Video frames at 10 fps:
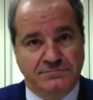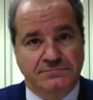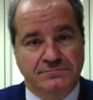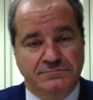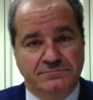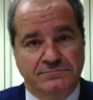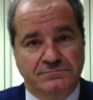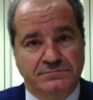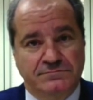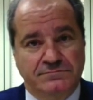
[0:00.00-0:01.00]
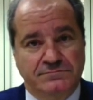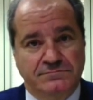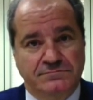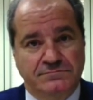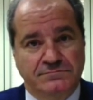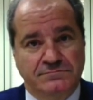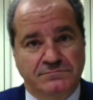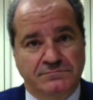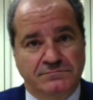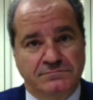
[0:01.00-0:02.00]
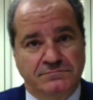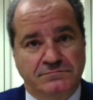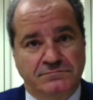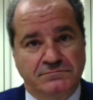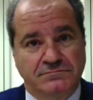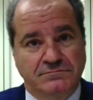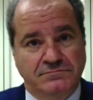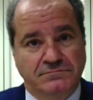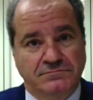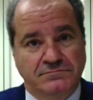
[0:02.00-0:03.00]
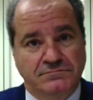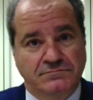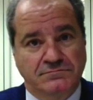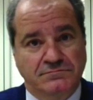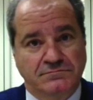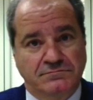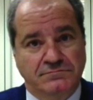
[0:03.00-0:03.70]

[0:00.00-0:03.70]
(not speaking)